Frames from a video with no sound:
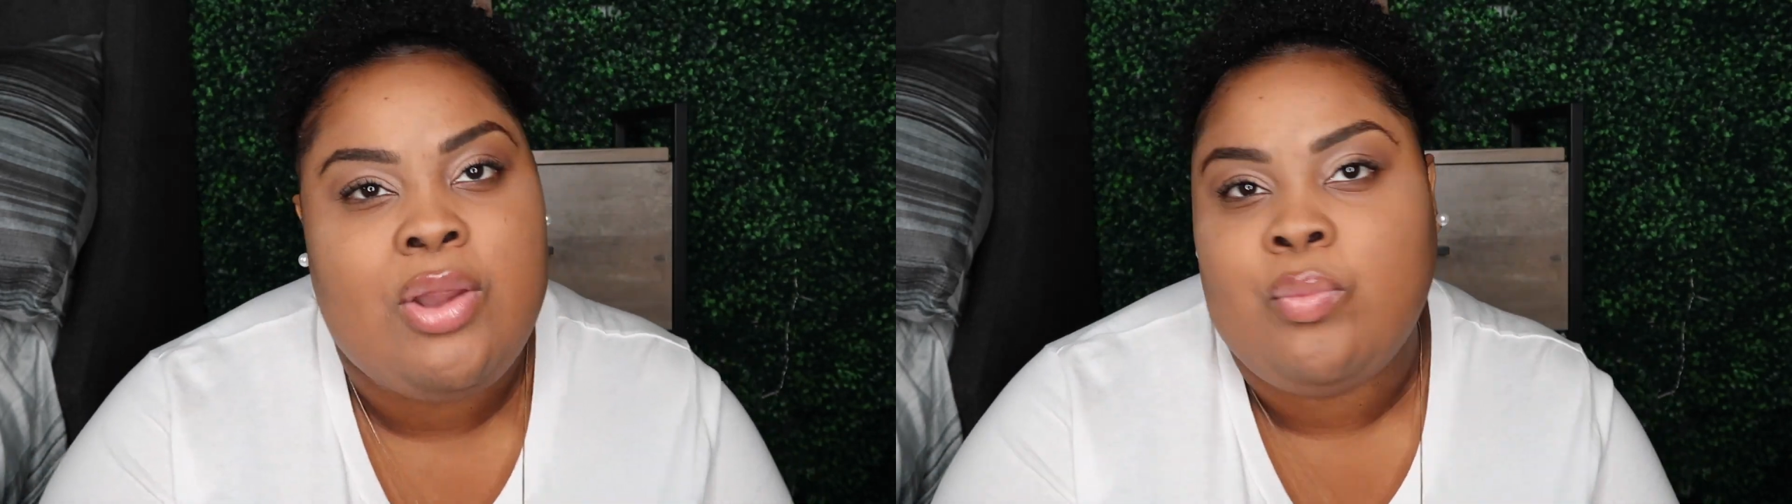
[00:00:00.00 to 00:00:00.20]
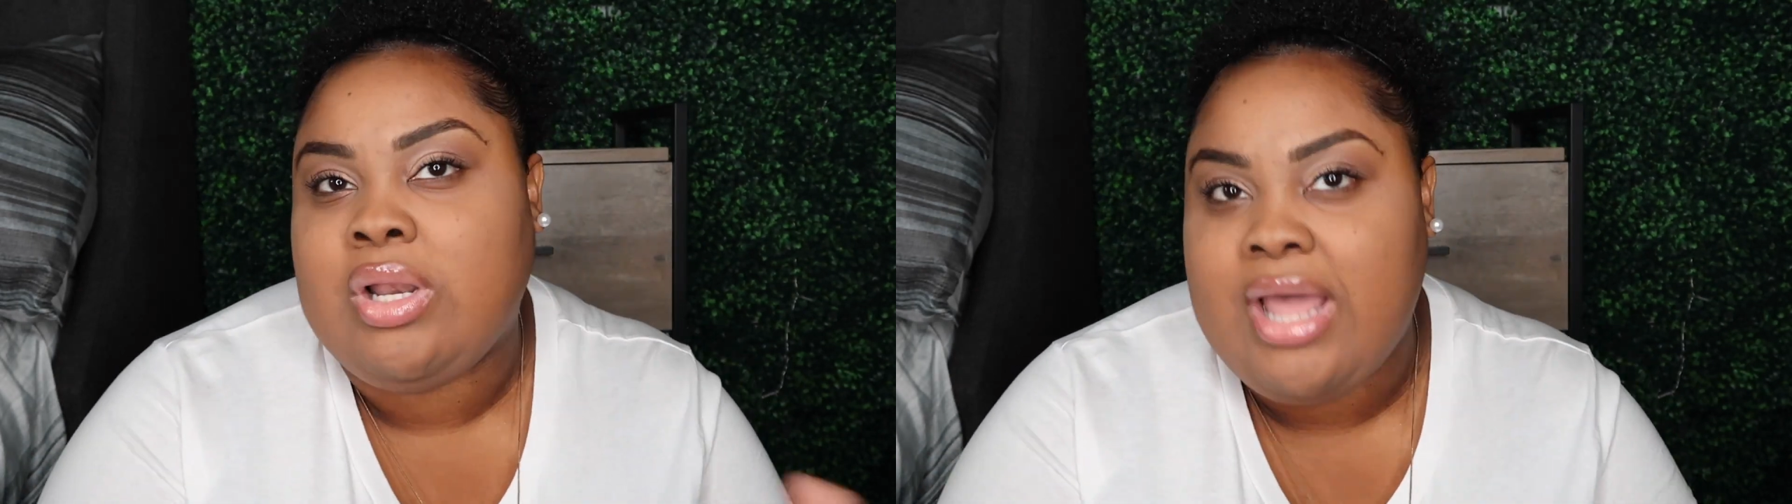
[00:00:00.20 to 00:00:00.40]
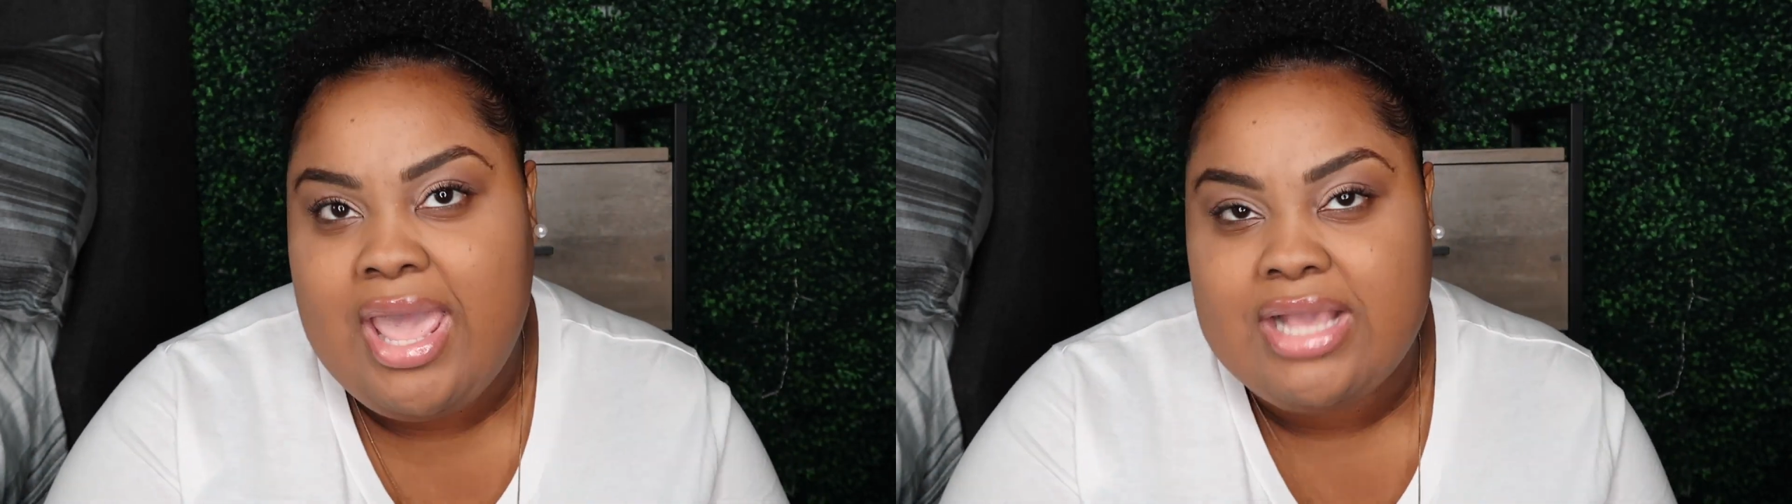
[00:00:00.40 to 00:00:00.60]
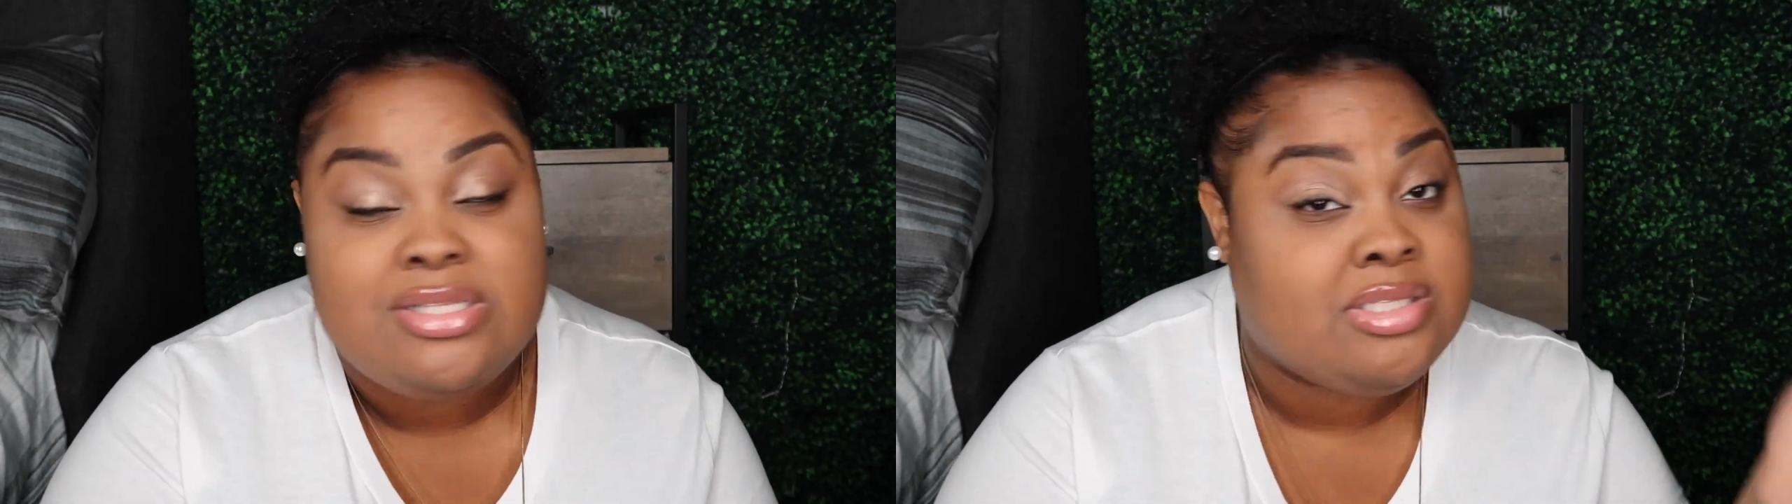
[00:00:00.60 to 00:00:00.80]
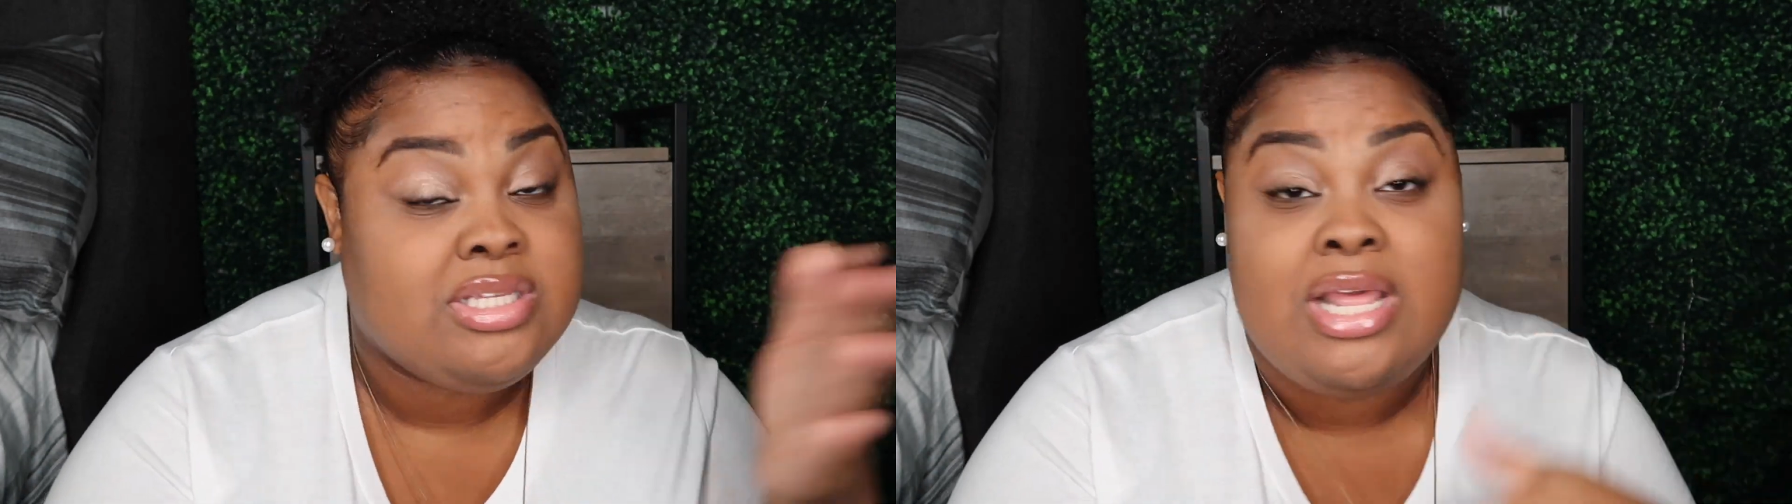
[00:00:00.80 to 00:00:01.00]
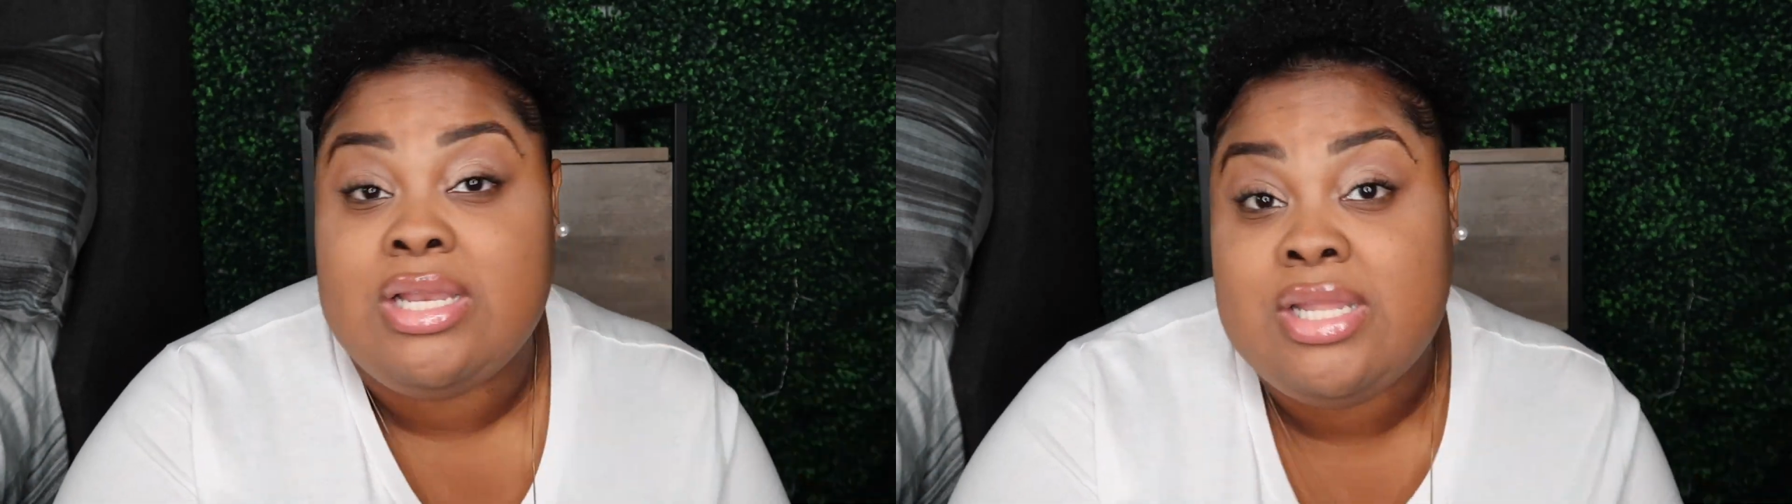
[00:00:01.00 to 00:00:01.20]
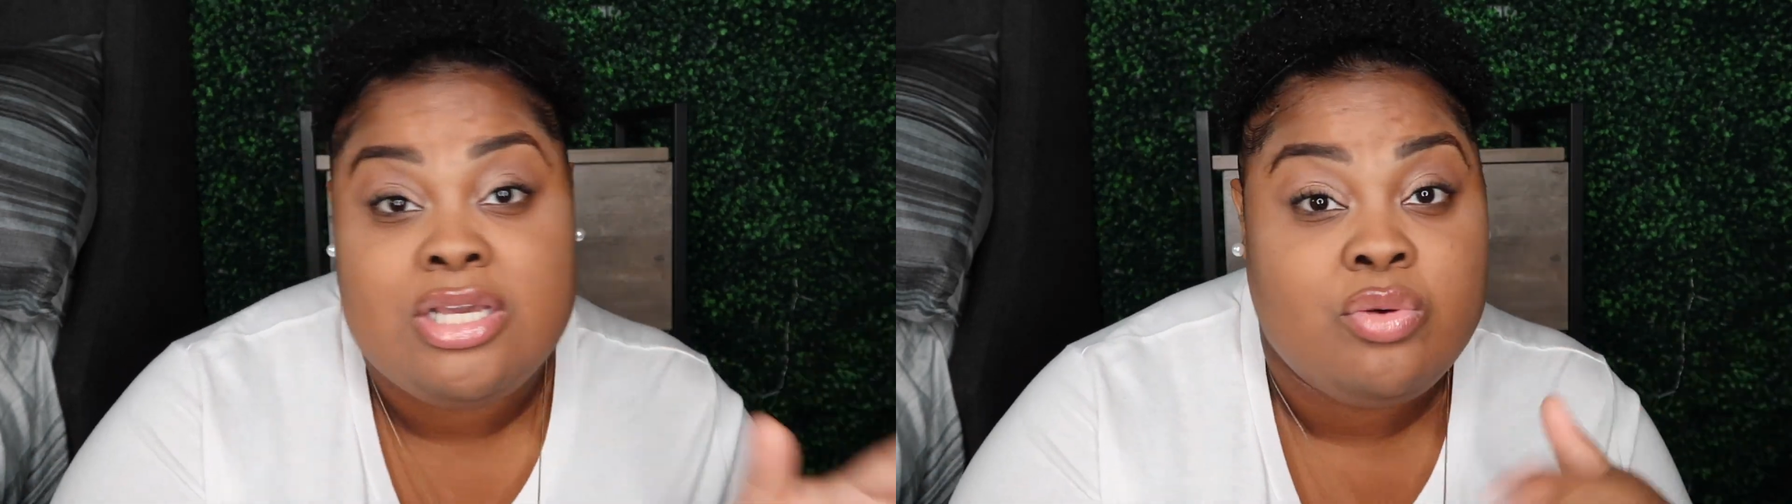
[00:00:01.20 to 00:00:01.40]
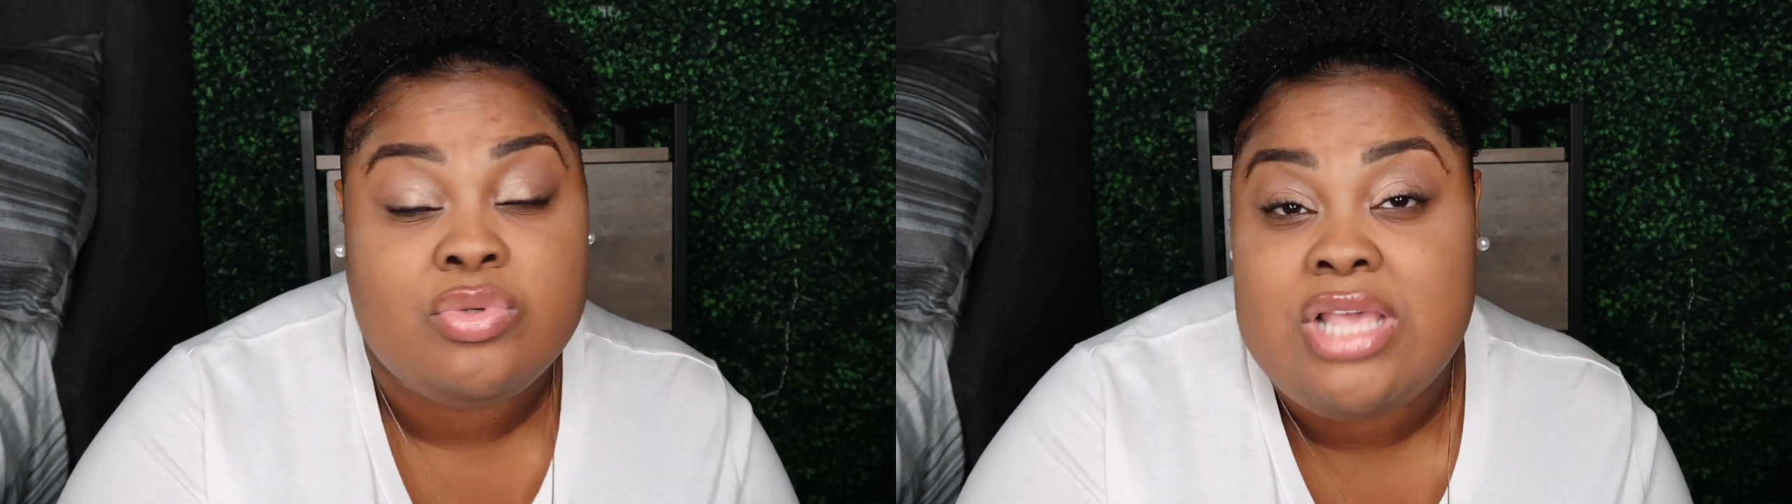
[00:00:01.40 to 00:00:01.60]
and relaxed until that
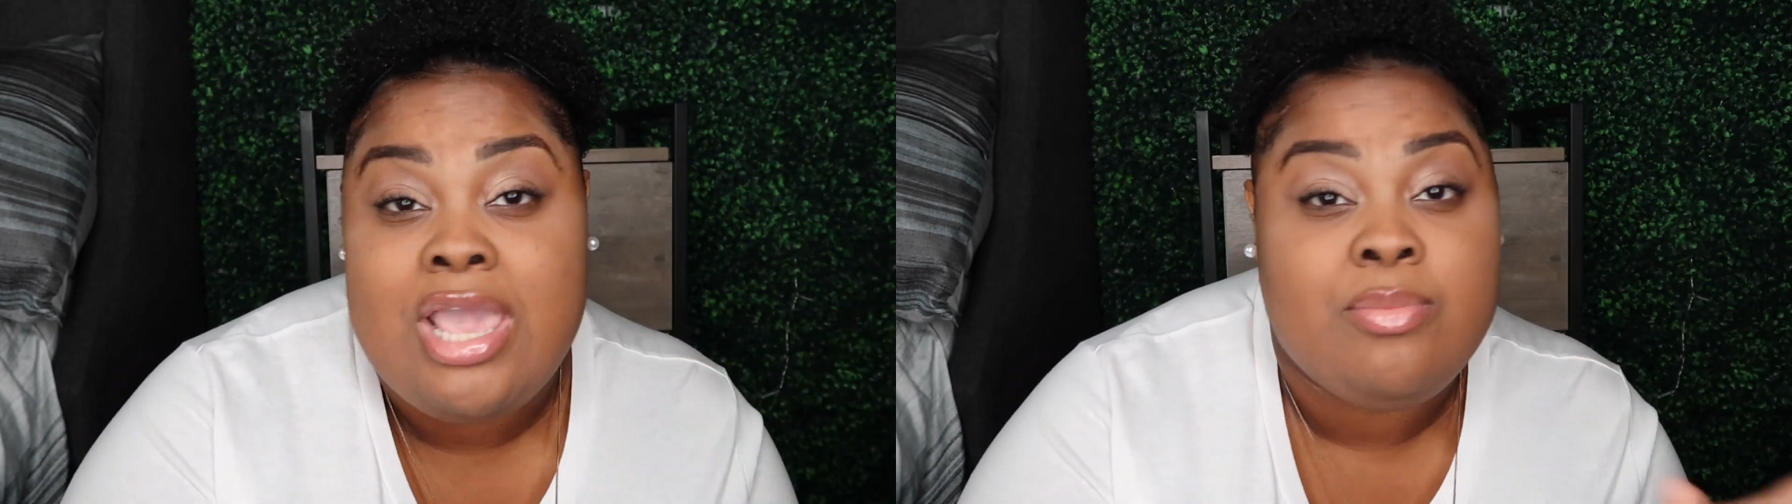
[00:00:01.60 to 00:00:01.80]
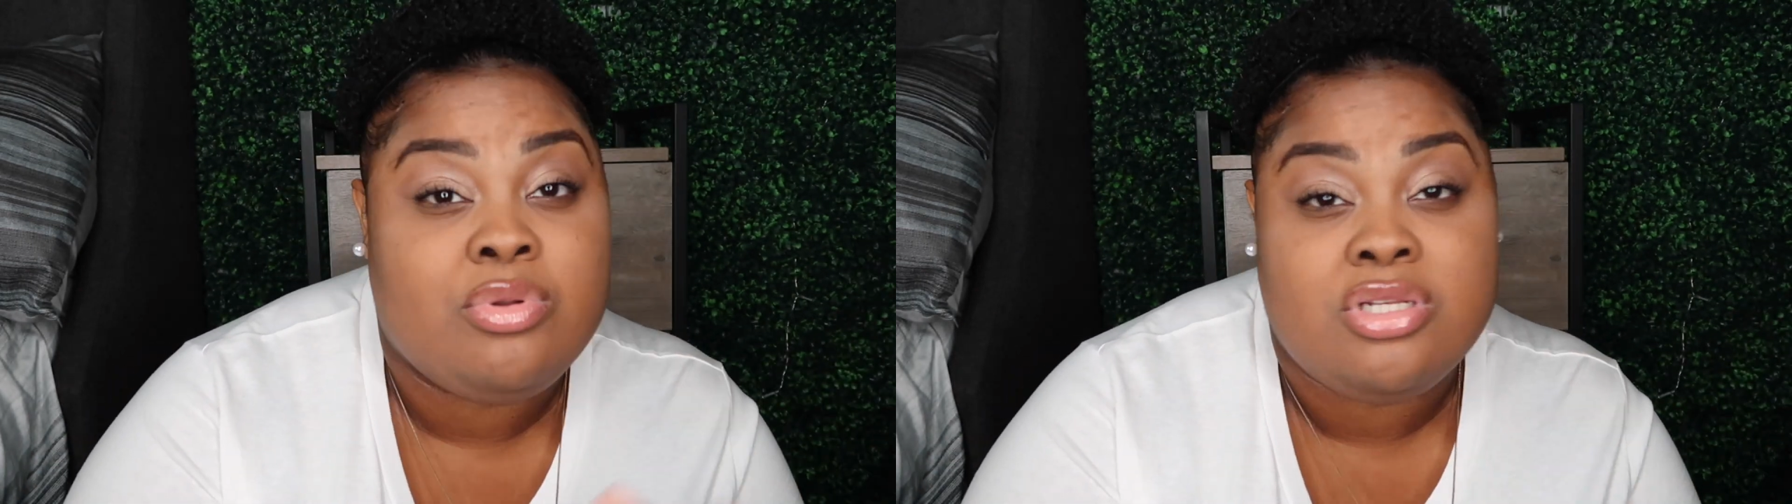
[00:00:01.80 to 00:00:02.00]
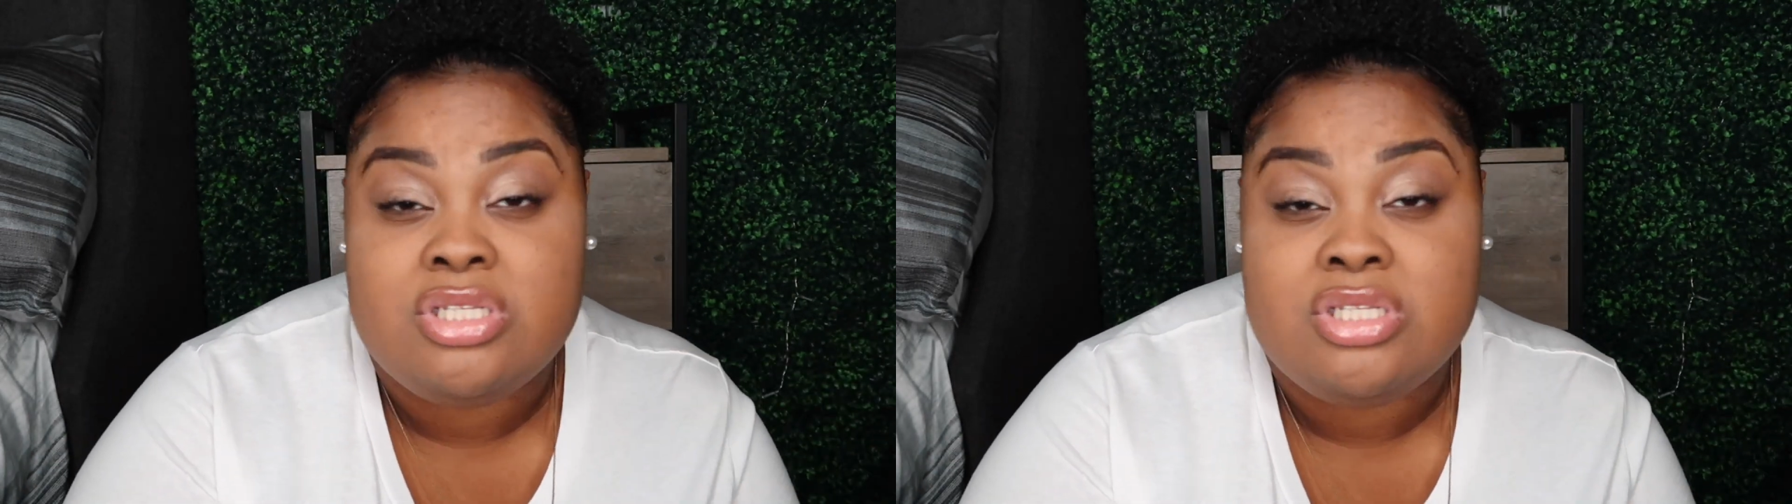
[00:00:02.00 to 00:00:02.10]
liquor was able to